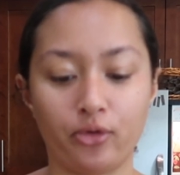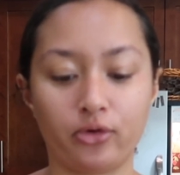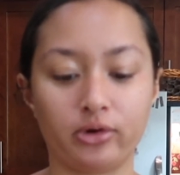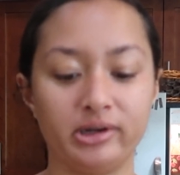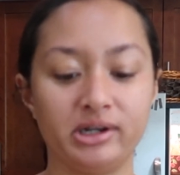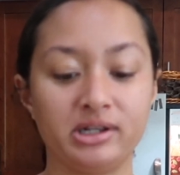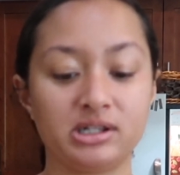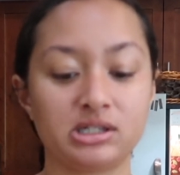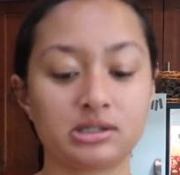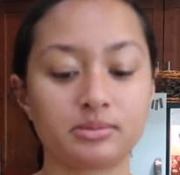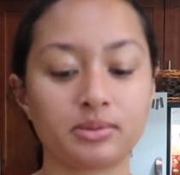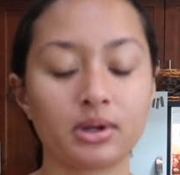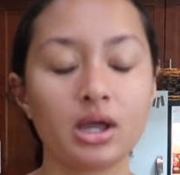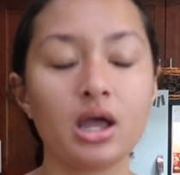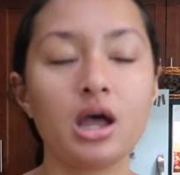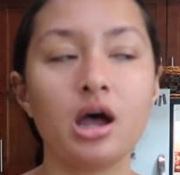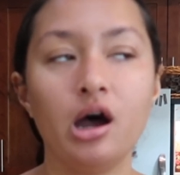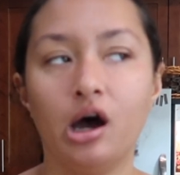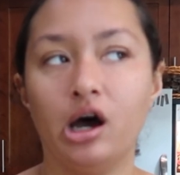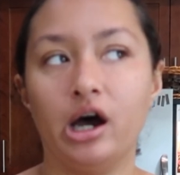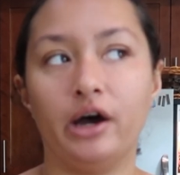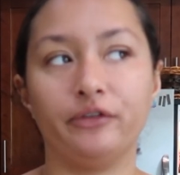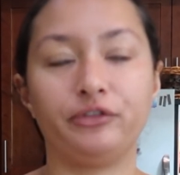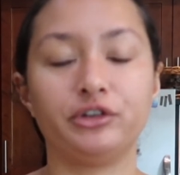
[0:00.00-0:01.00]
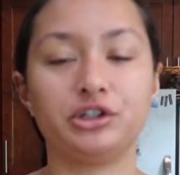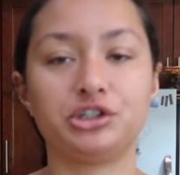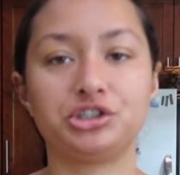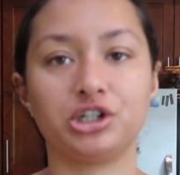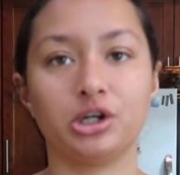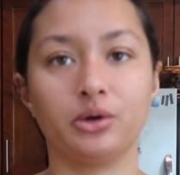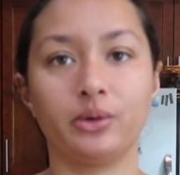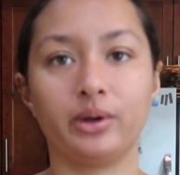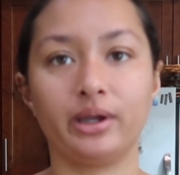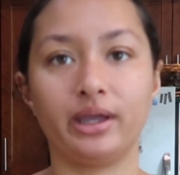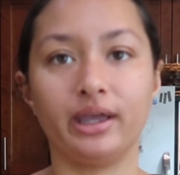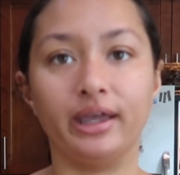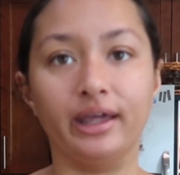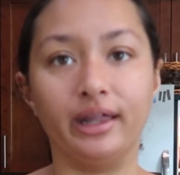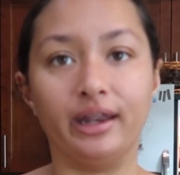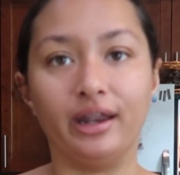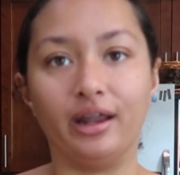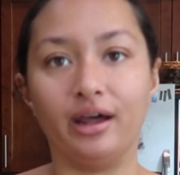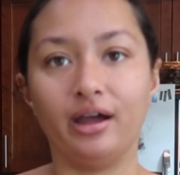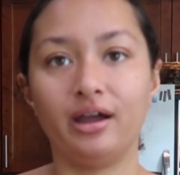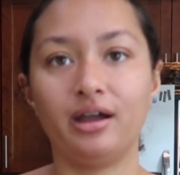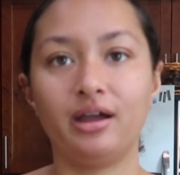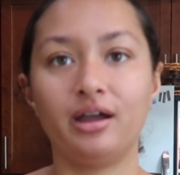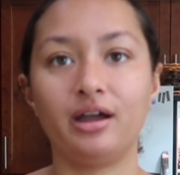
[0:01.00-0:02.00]
crisp. I'll have to show it
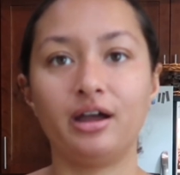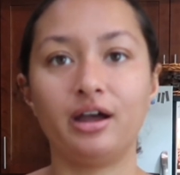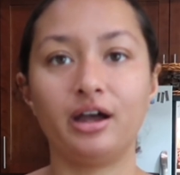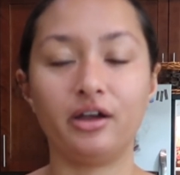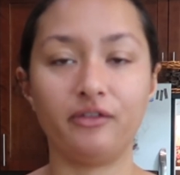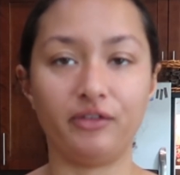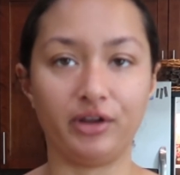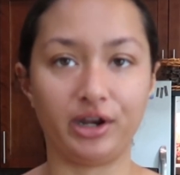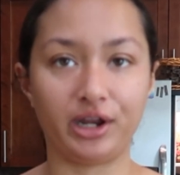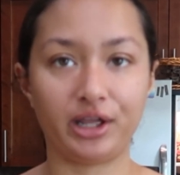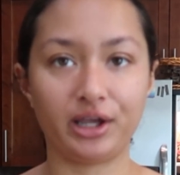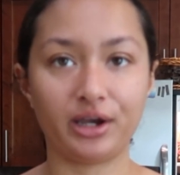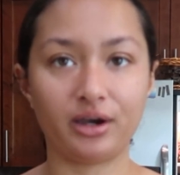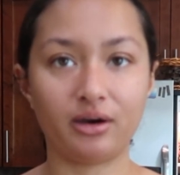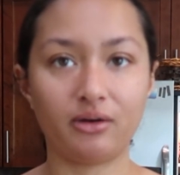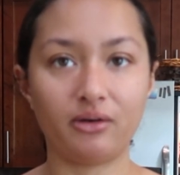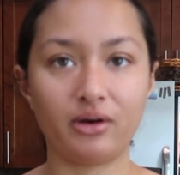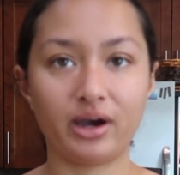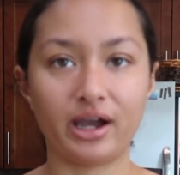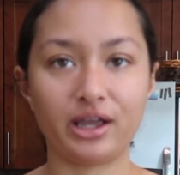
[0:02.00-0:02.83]
in a video.